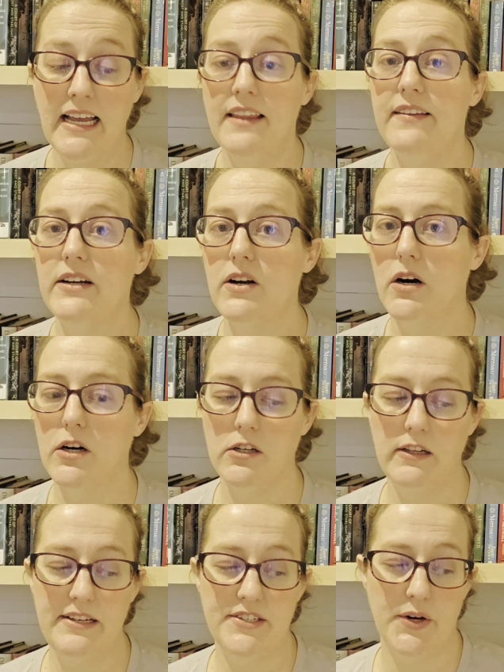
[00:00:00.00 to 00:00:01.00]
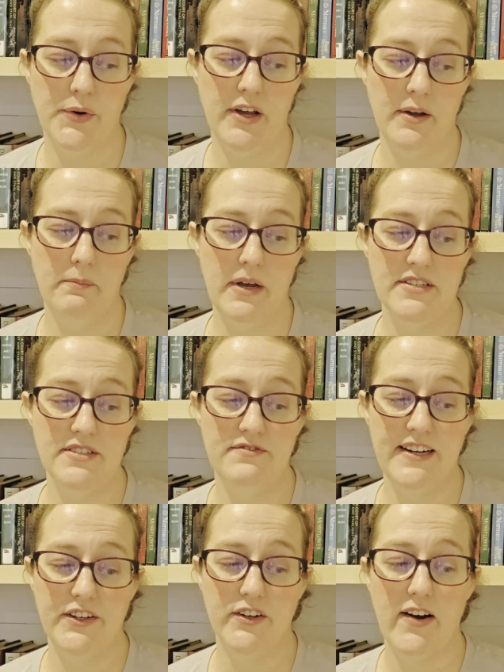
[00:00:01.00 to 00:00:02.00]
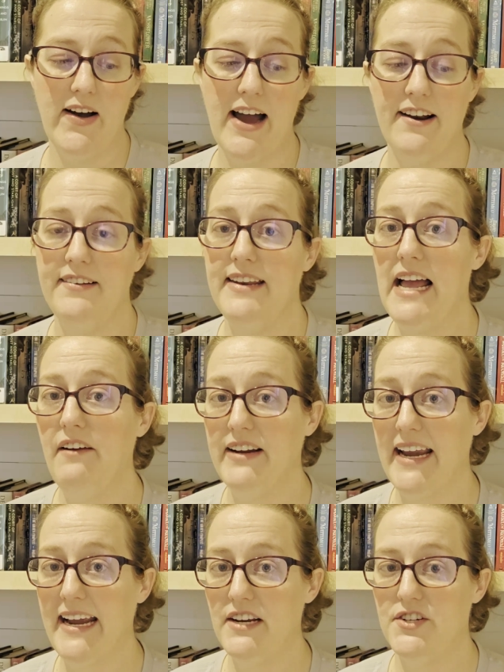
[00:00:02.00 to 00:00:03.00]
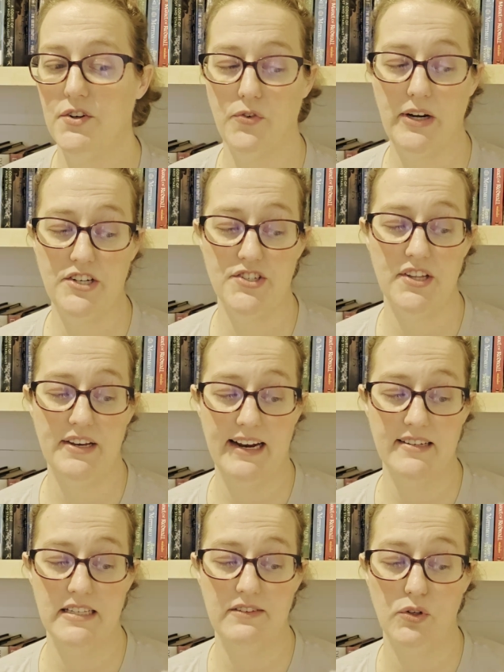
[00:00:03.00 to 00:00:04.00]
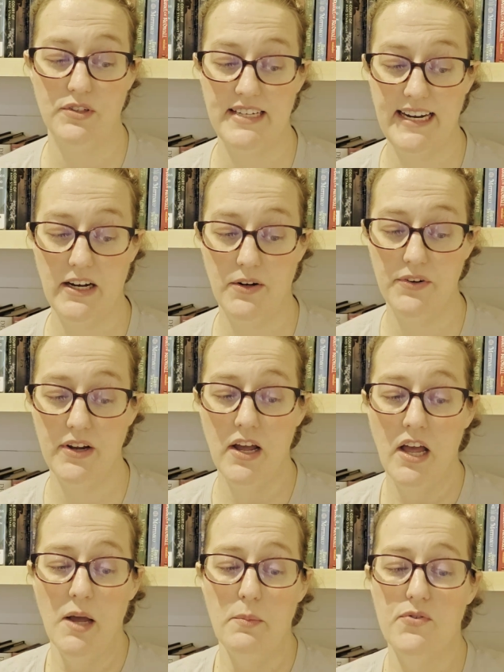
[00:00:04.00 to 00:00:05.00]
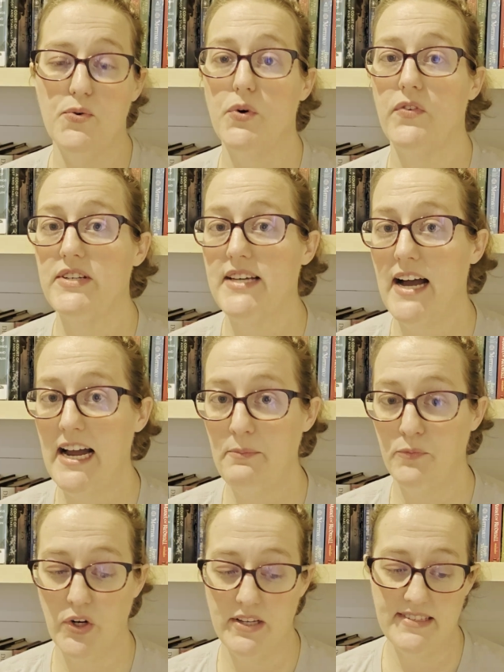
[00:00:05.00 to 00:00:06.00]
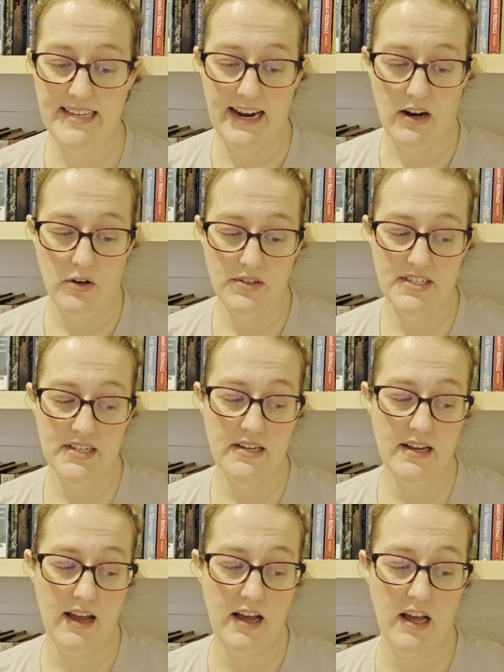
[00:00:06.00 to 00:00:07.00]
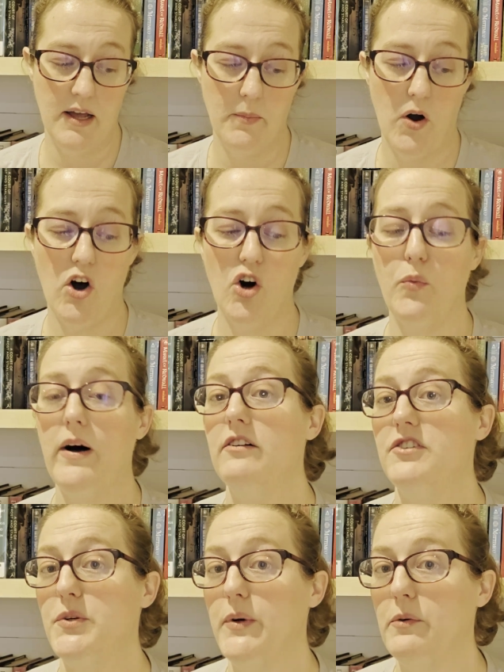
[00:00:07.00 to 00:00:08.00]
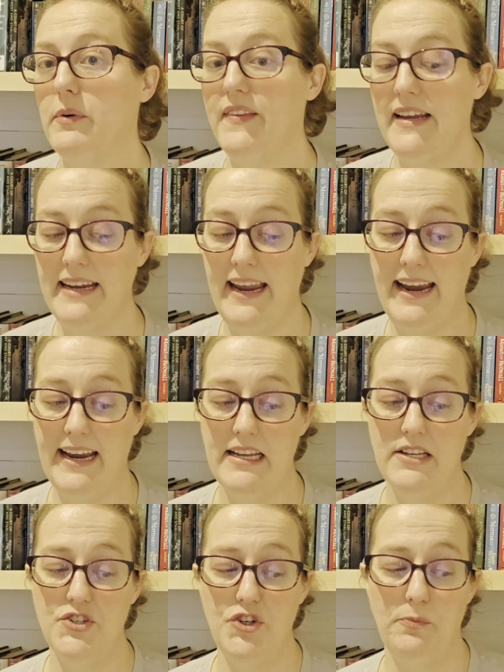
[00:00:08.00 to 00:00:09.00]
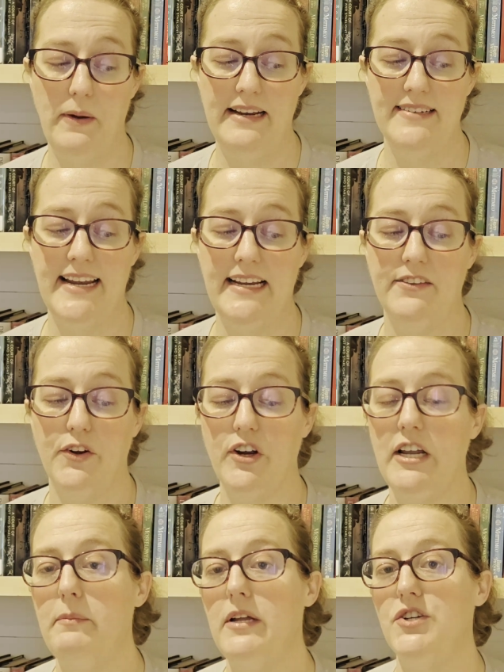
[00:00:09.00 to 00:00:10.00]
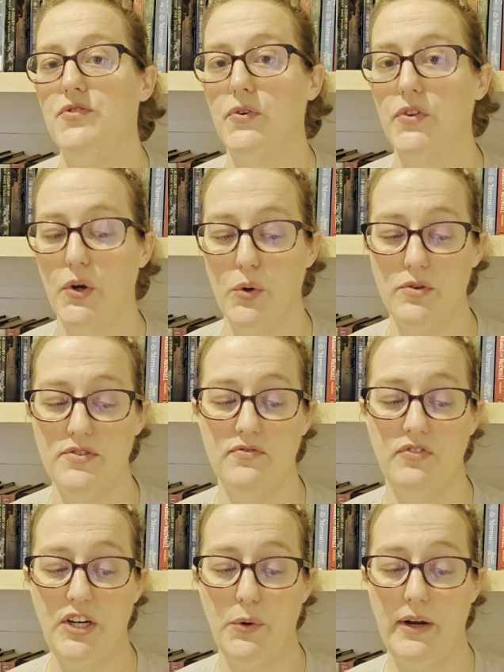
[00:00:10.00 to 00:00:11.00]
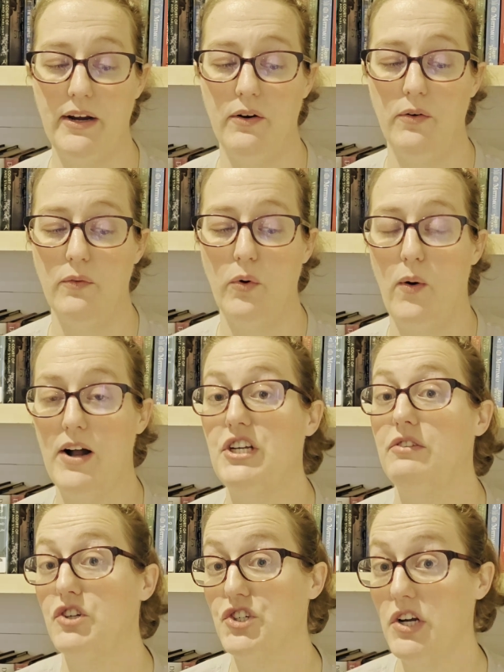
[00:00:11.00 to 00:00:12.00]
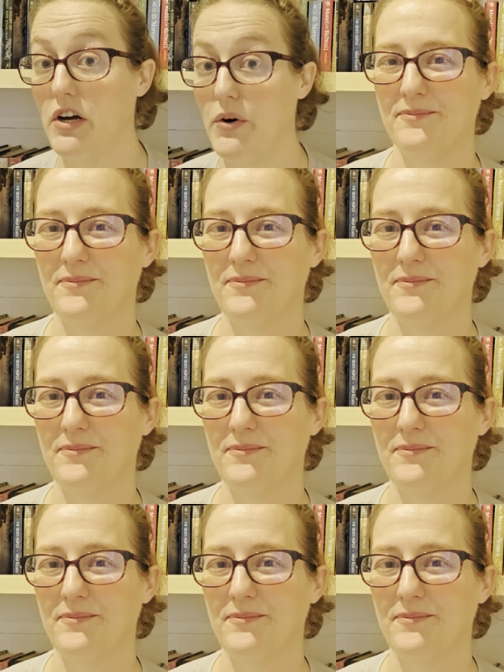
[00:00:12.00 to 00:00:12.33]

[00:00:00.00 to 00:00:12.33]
that Carl and Donut must figure out how to navigate to reach the next level down before the time runs out, all while doing what they can to maintain their image for those watching the show.